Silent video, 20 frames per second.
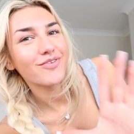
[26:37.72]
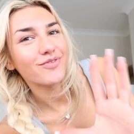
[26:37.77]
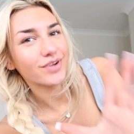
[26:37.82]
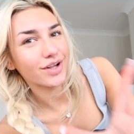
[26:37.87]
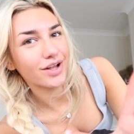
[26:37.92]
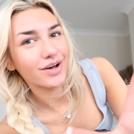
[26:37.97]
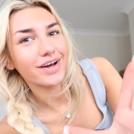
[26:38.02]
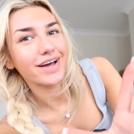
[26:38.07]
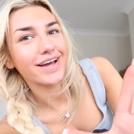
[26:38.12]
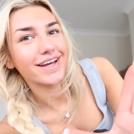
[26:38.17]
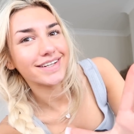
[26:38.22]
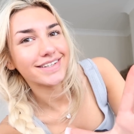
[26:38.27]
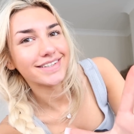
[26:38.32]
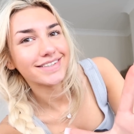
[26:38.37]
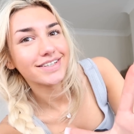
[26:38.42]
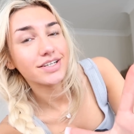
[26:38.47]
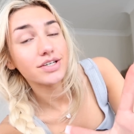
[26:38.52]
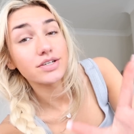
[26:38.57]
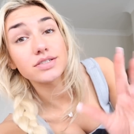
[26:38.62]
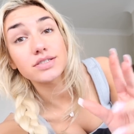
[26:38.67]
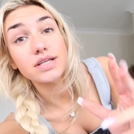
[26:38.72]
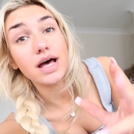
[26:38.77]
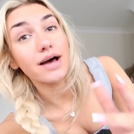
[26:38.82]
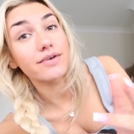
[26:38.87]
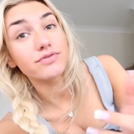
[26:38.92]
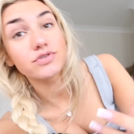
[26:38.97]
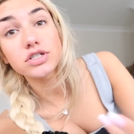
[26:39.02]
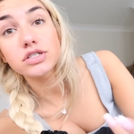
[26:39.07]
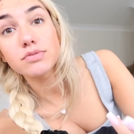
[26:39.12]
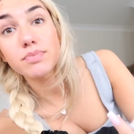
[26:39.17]
vlogging because
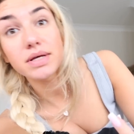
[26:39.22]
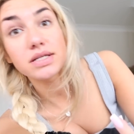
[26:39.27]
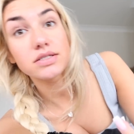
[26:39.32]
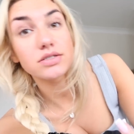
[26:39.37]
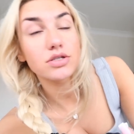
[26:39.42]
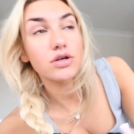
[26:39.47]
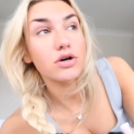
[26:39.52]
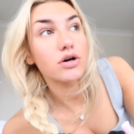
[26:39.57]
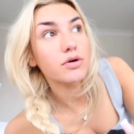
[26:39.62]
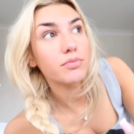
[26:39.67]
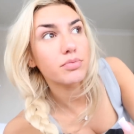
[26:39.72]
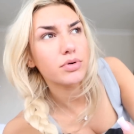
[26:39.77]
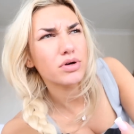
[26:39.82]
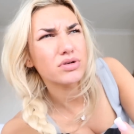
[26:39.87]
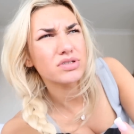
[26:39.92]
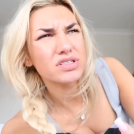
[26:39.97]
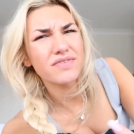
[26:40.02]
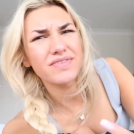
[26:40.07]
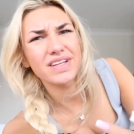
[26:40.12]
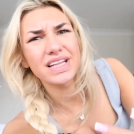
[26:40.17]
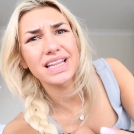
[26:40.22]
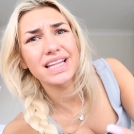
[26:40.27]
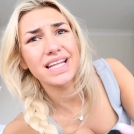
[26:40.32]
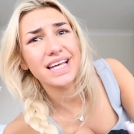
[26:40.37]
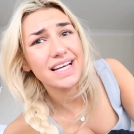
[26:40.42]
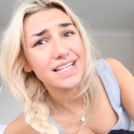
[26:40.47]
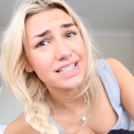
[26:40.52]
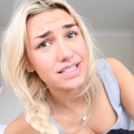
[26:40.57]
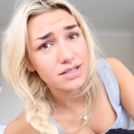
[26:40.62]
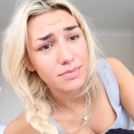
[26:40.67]
I've just been so unproductive and
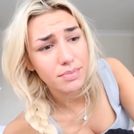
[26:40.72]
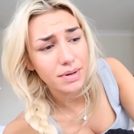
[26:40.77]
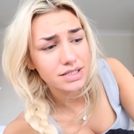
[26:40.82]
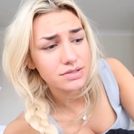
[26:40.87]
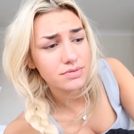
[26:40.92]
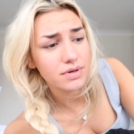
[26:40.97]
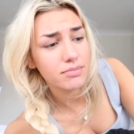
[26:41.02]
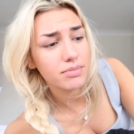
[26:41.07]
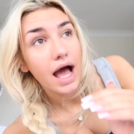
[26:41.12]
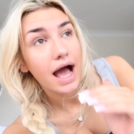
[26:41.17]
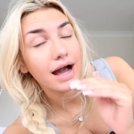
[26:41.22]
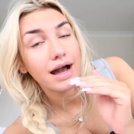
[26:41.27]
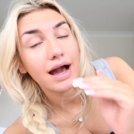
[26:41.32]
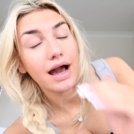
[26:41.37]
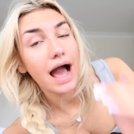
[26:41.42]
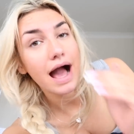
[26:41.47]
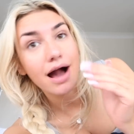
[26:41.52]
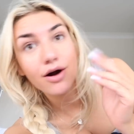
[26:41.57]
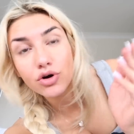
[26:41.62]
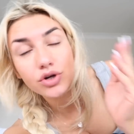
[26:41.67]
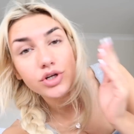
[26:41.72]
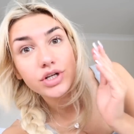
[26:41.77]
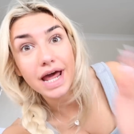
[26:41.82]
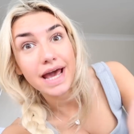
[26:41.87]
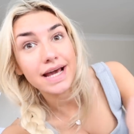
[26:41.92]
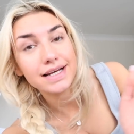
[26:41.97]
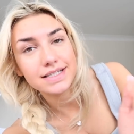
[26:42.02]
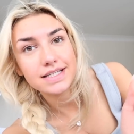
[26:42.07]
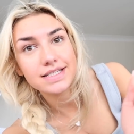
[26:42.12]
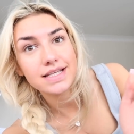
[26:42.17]
lazy the past week. I, I couldn't
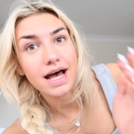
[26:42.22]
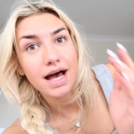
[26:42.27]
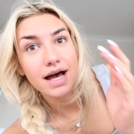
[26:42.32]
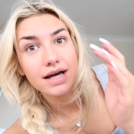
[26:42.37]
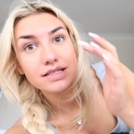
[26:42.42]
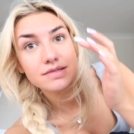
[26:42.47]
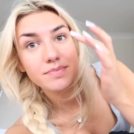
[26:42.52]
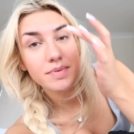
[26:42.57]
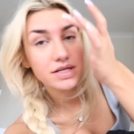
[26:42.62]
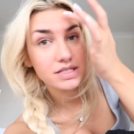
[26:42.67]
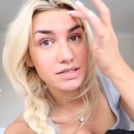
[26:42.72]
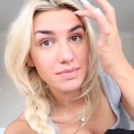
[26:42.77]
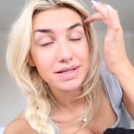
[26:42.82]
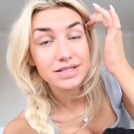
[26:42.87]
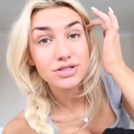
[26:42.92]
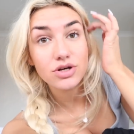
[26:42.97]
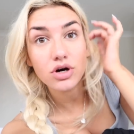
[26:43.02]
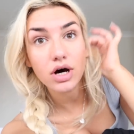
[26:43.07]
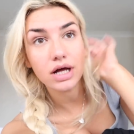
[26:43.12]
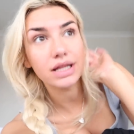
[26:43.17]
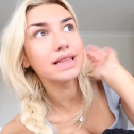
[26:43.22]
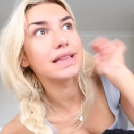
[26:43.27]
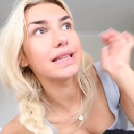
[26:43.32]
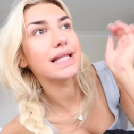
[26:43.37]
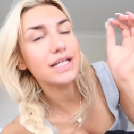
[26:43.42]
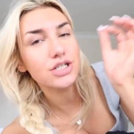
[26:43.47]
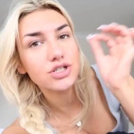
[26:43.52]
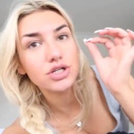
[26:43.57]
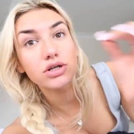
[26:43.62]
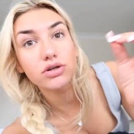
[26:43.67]
exercise because my toe. I
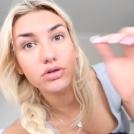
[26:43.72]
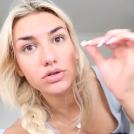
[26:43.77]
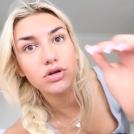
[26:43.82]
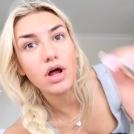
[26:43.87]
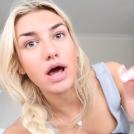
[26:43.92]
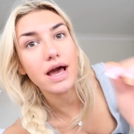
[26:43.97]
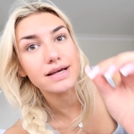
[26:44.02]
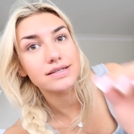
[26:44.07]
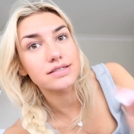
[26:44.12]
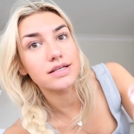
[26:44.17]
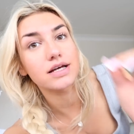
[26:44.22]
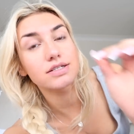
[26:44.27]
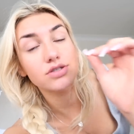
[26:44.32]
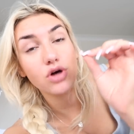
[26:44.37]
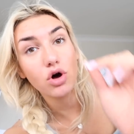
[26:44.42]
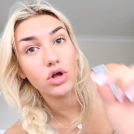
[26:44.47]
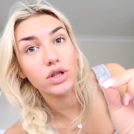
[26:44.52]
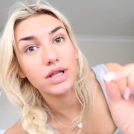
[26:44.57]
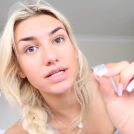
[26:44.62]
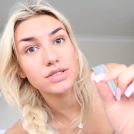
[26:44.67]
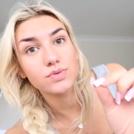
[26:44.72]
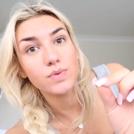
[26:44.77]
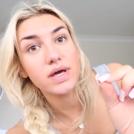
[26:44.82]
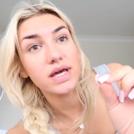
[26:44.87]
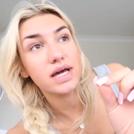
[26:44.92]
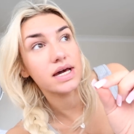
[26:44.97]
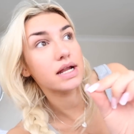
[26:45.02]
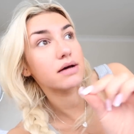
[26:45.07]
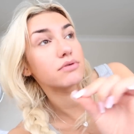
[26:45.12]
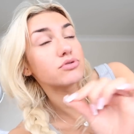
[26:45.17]
literally could not exercise all last
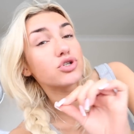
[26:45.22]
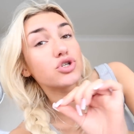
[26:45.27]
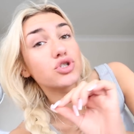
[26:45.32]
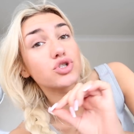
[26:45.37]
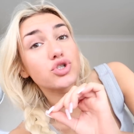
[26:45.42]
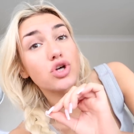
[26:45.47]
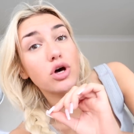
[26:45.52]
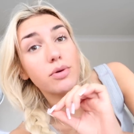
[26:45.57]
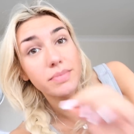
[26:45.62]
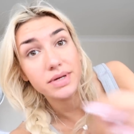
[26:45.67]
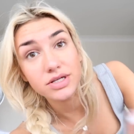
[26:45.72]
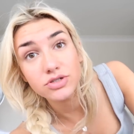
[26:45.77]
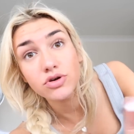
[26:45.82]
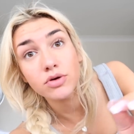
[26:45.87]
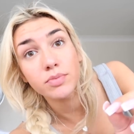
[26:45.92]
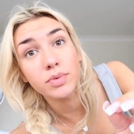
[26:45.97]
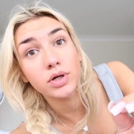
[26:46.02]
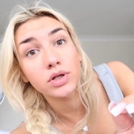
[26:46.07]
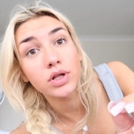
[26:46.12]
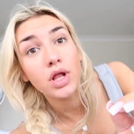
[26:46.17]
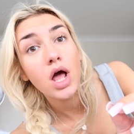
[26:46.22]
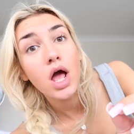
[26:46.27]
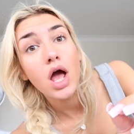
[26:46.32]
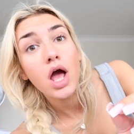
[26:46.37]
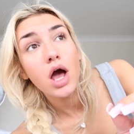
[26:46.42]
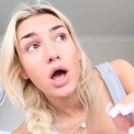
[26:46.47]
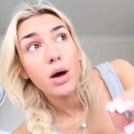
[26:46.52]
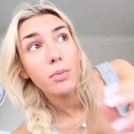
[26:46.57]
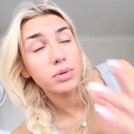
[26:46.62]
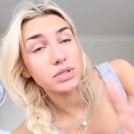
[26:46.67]
week and I was just so miserable.
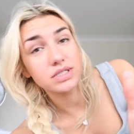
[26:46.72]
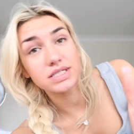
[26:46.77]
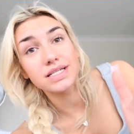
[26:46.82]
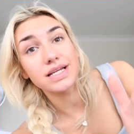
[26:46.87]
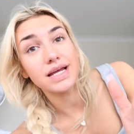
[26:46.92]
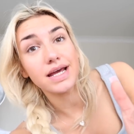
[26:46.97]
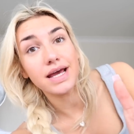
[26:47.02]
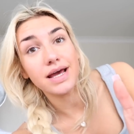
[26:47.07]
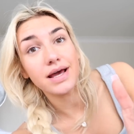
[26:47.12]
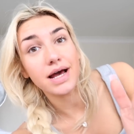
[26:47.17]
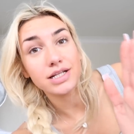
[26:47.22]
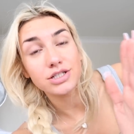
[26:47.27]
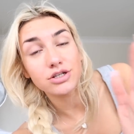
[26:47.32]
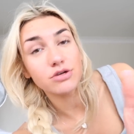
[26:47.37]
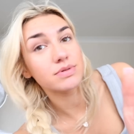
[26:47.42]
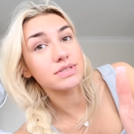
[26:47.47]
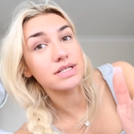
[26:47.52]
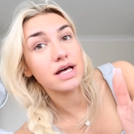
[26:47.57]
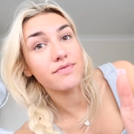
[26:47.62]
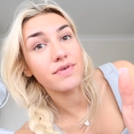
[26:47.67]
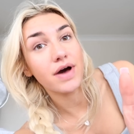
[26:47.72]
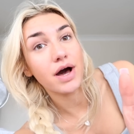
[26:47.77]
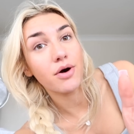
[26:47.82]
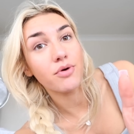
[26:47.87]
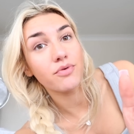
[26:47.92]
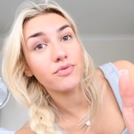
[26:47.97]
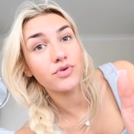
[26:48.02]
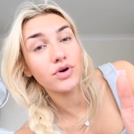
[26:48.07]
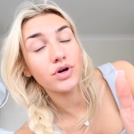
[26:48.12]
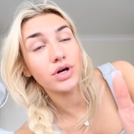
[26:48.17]
But today I took myself
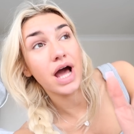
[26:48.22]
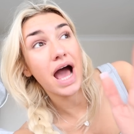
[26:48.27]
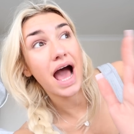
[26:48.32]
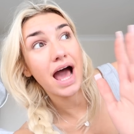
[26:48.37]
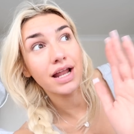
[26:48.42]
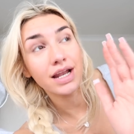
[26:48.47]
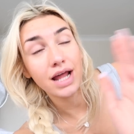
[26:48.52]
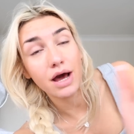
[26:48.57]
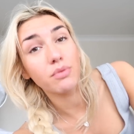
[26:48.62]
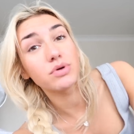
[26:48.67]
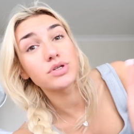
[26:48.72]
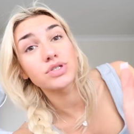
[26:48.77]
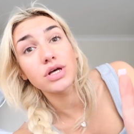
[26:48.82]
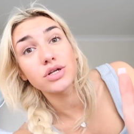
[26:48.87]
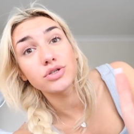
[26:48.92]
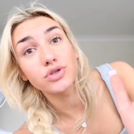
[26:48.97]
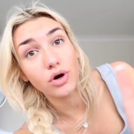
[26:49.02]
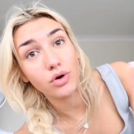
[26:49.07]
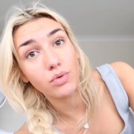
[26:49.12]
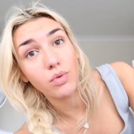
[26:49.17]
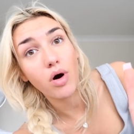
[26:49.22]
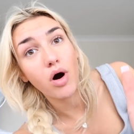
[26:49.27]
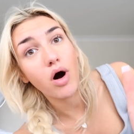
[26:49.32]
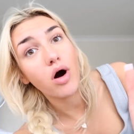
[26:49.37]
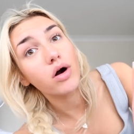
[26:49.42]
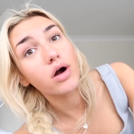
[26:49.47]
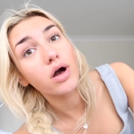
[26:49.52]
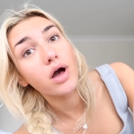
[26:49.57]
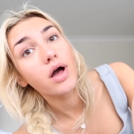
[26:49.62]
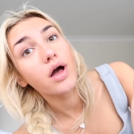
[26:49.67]
out for an hour's dog
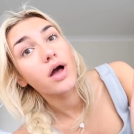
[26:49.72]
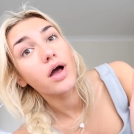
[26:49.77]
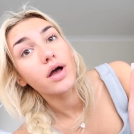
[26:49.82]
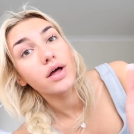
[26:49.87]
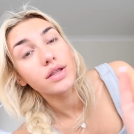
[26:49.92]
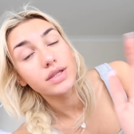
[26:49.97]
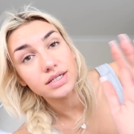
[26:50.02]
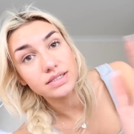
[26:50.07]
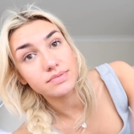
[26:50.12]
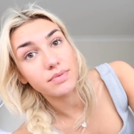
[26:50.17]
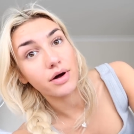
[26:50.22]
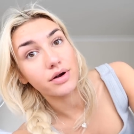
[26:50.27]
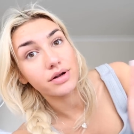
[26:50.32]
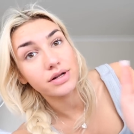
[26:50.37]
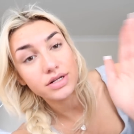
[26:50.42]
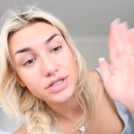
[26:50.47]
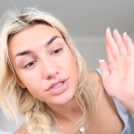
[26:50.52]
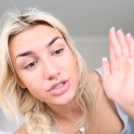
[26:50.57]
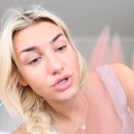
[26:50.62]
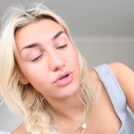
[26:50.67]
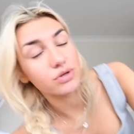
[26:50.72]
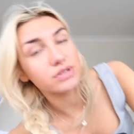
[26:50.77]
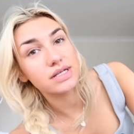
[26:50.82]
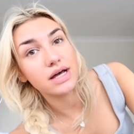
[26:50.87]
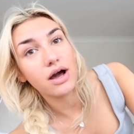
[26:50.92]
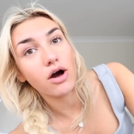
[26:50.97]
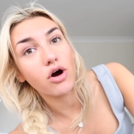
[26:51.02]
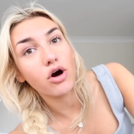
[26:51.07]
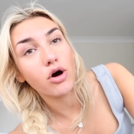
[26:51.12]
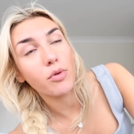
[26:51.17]
walk this morning as soon as I
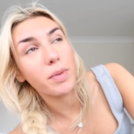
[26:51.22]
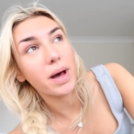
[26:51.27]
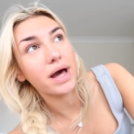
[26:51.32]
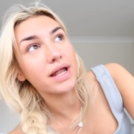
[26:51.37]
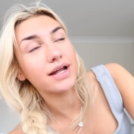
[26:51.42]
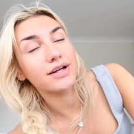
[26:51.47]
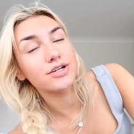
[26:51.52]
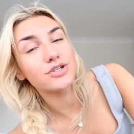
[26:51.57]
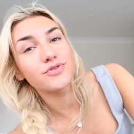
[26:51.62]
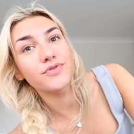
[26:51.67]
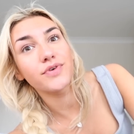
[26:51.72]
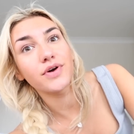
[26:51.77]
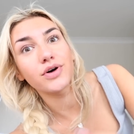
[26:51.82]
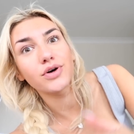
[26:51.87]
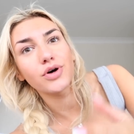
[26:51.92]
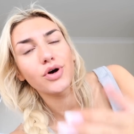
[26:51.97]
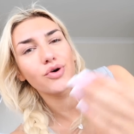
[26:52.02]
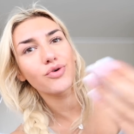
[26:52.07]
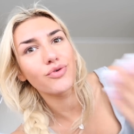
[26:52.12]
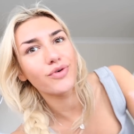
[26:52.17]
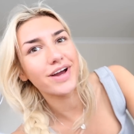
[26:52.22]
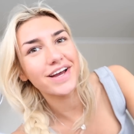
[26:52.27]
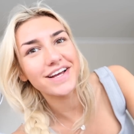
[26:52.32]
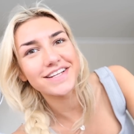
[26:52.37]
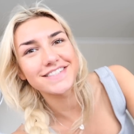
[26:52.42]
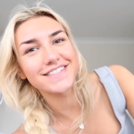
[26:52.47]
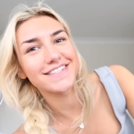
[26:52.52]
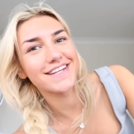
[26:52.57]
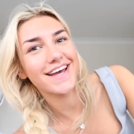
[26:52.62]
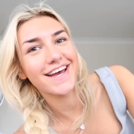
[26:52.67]
got up and I just feel
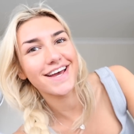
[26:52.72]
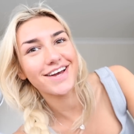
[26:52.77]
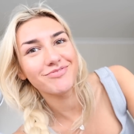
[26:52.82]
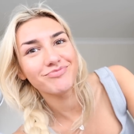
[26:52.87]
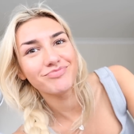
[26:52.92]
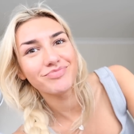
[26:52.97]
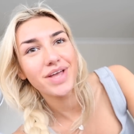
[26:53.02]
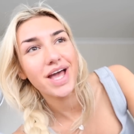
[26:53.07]
great today.